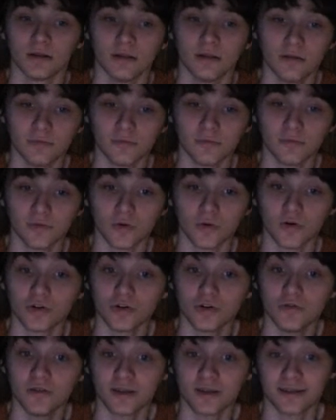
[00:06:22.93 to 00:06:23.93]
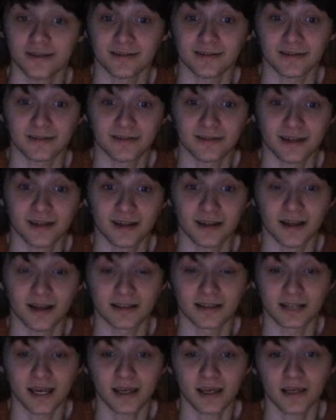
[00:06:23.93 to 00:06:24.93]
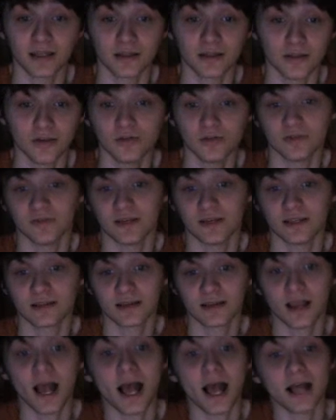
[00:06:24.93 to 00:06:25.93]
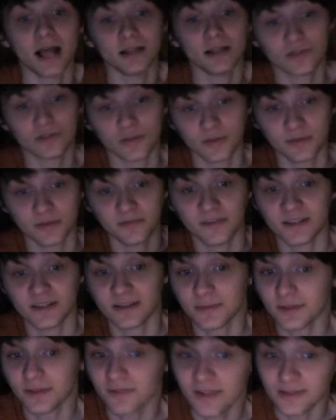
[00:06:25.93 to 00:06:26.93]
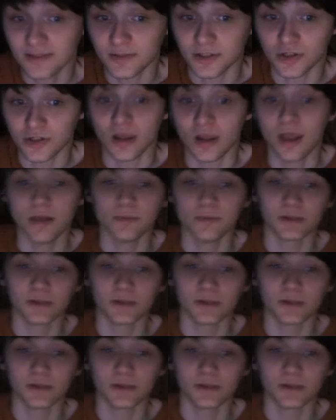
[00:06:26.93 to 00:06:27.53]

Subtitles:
level 4, 2000 attack, no defense, and you summon them face up a defense position.